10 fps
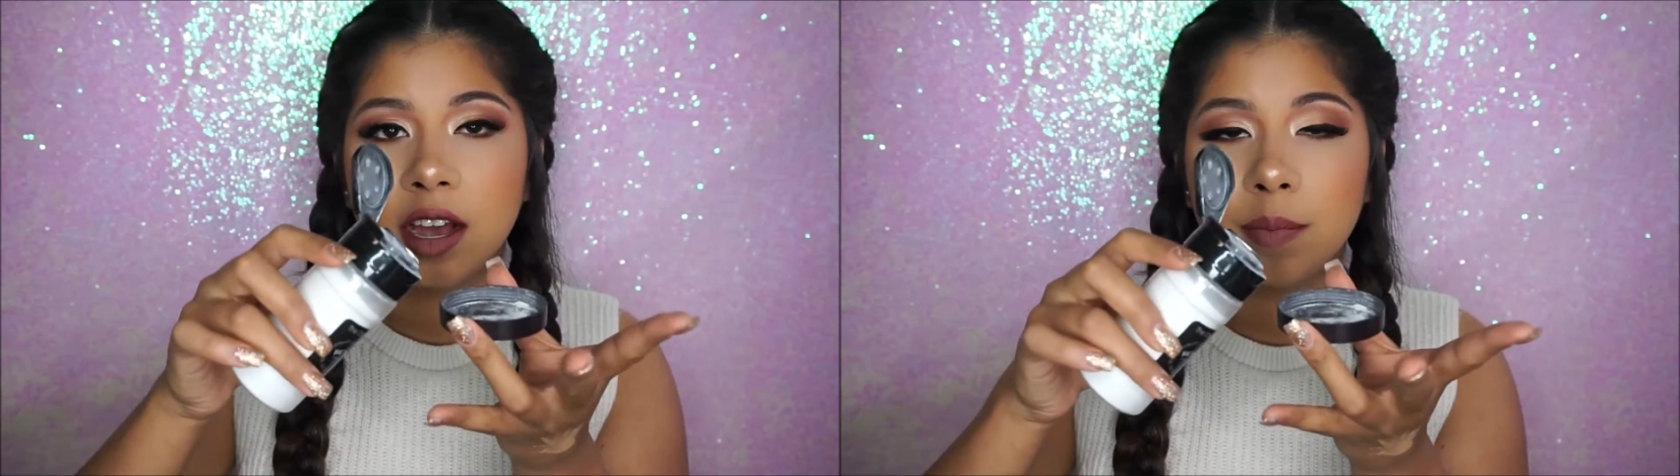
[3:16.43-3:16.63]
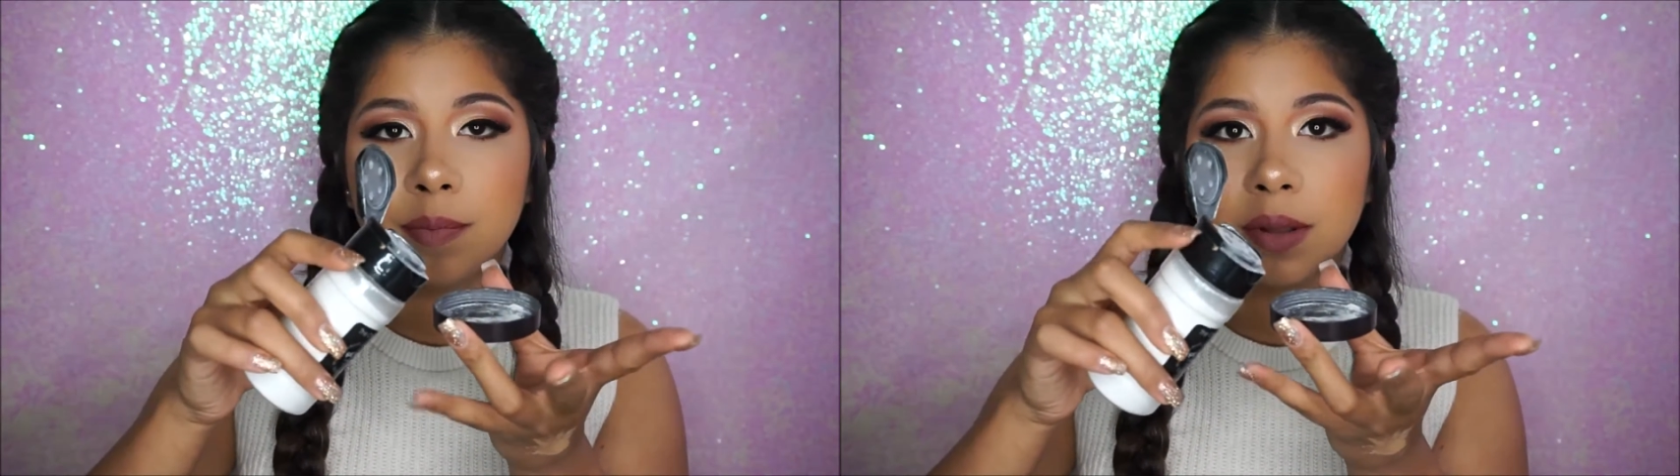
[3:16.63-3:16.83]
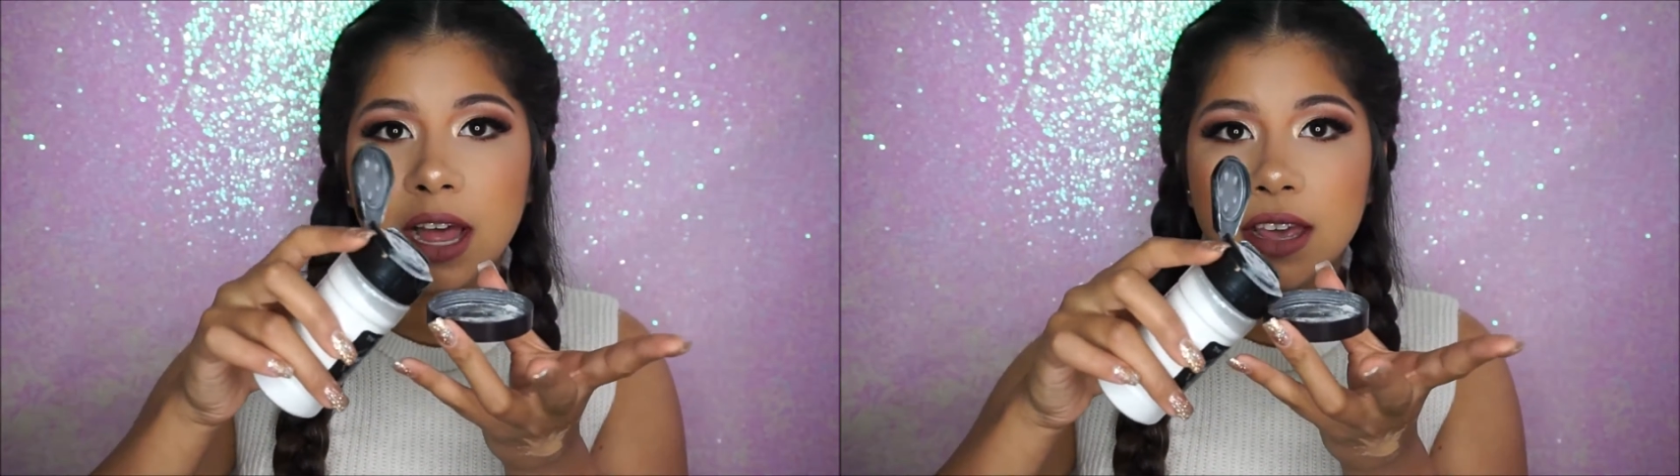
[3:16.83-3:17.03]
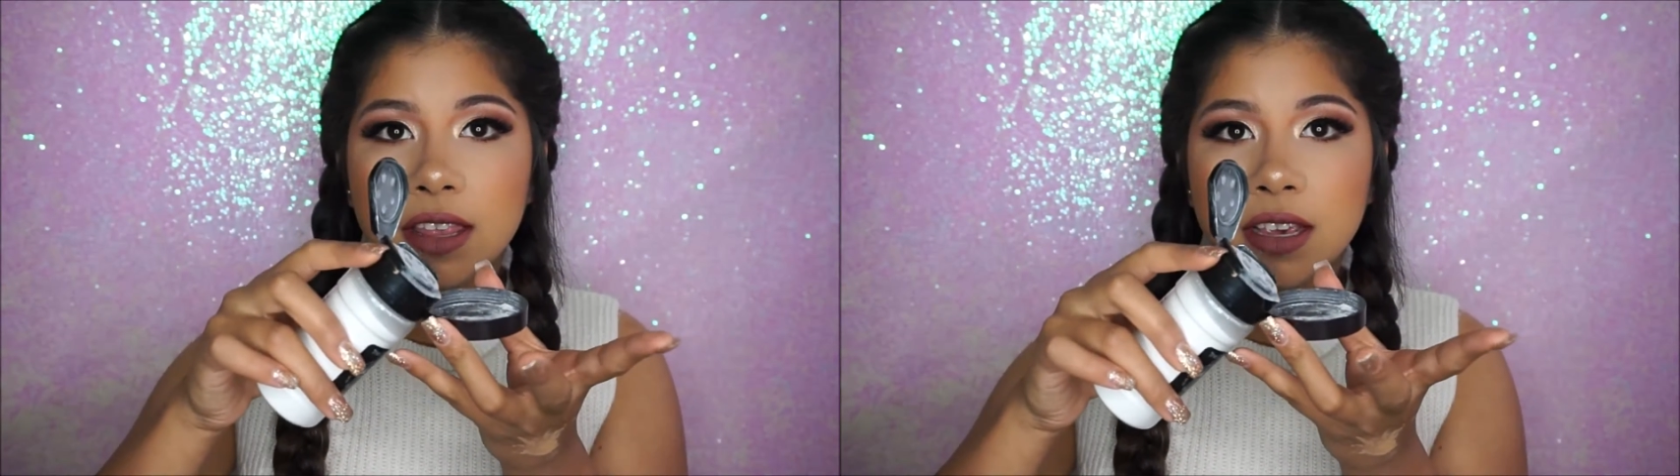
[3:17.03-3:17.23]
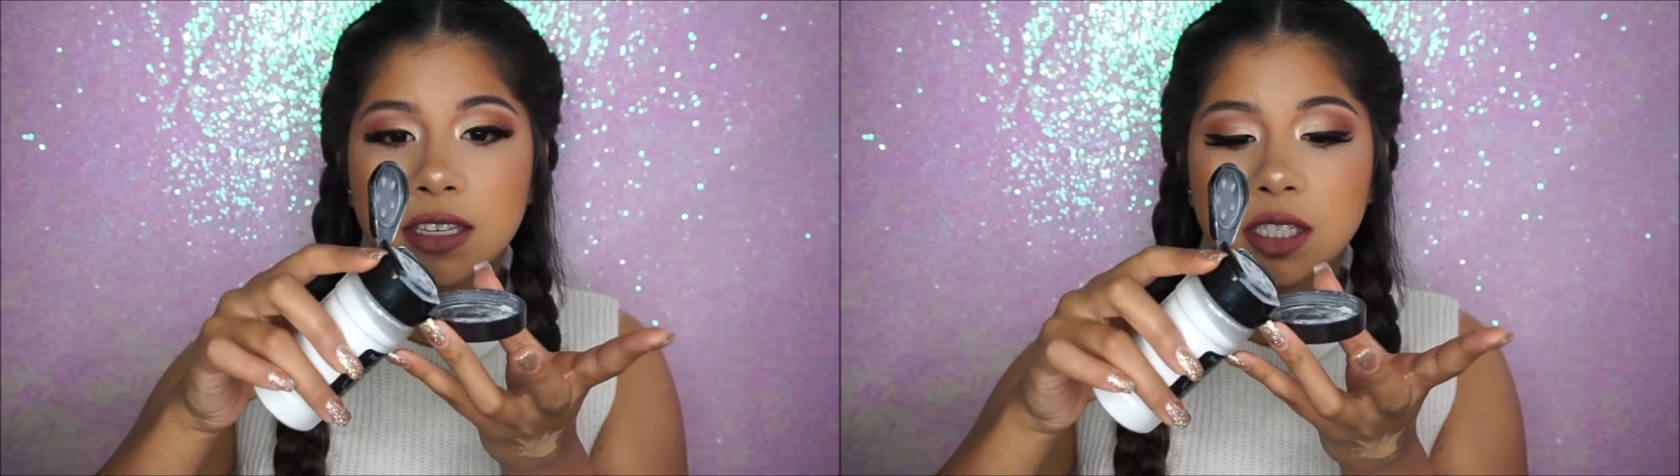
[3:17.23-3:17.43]
apply
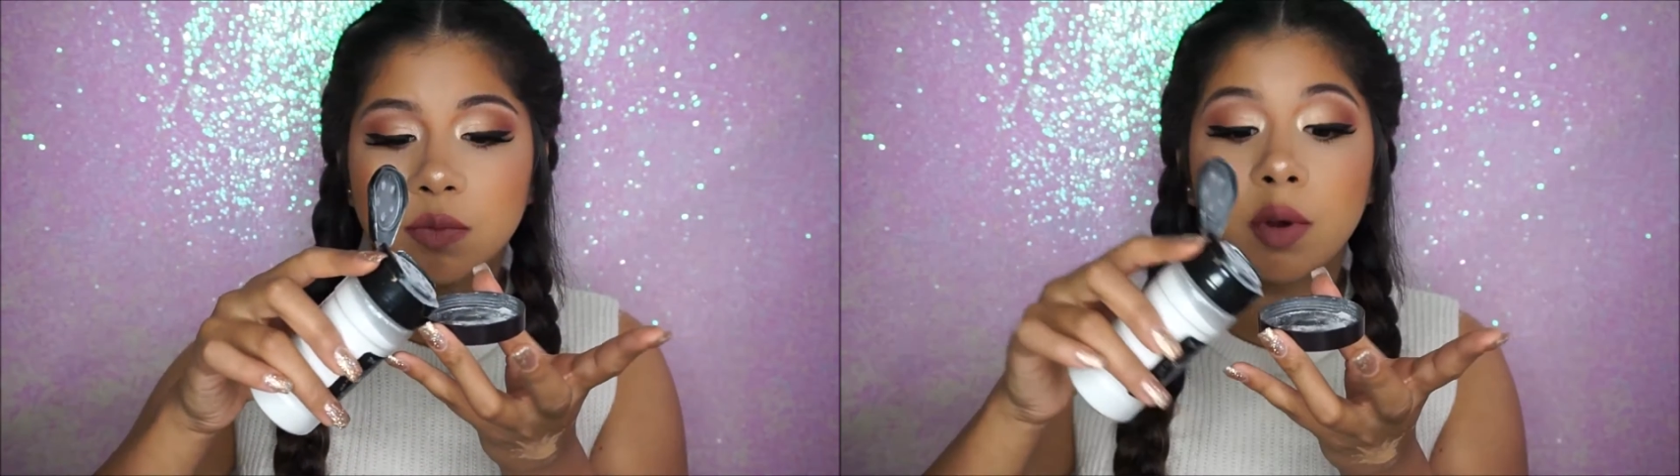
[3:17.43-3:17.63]
this,